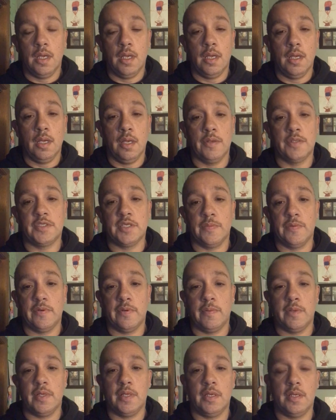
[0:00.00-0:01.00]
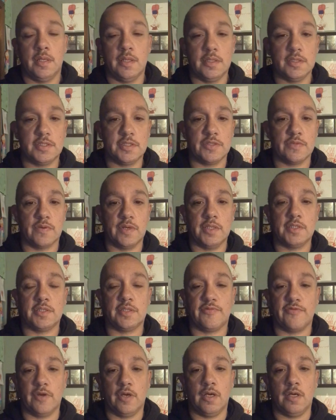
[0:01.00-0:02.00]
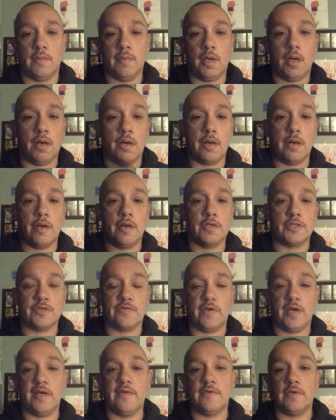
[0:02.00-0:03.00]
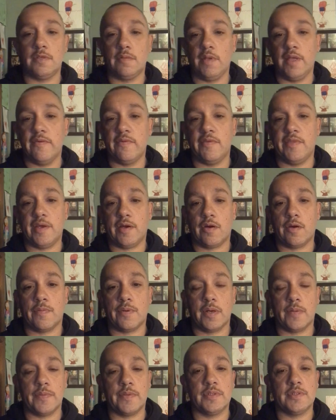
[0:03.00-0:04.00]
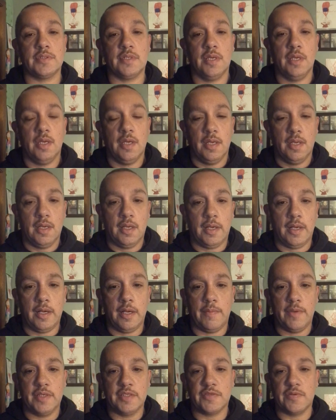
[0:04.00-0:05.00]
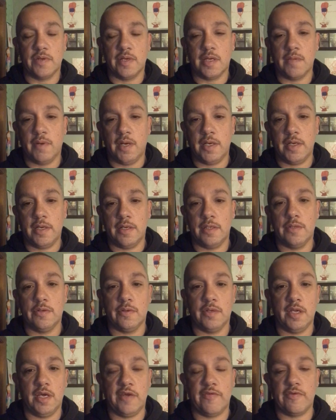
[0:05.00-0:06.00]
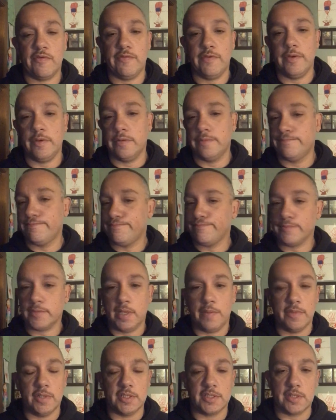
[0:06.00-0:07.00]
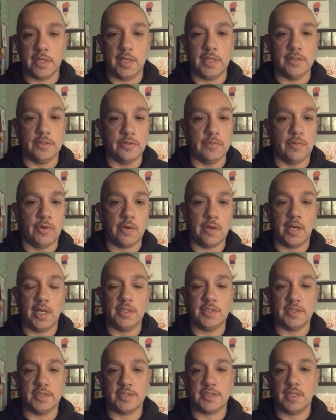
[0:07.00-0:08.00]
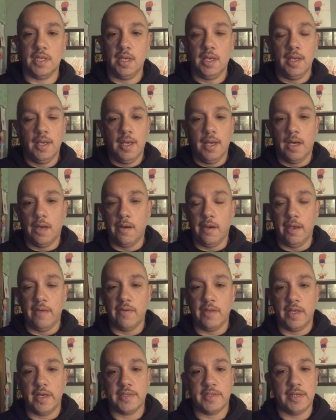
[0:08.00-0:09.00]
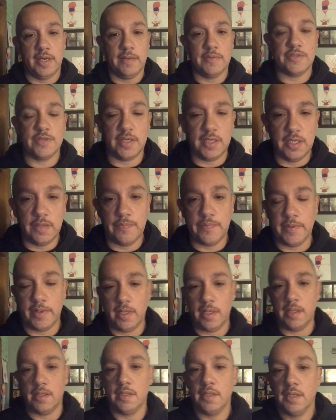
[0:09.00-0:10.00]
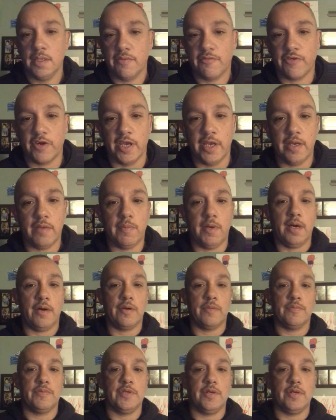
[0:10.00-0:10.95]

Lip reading: Hey, what's up, everybody? This is Rich from R&R Survival, 11th Hour Preppers. I just want to come on here and do a knife review. I'm going to try and do more. I don't really have a lot of time, so I keep forgetting about them.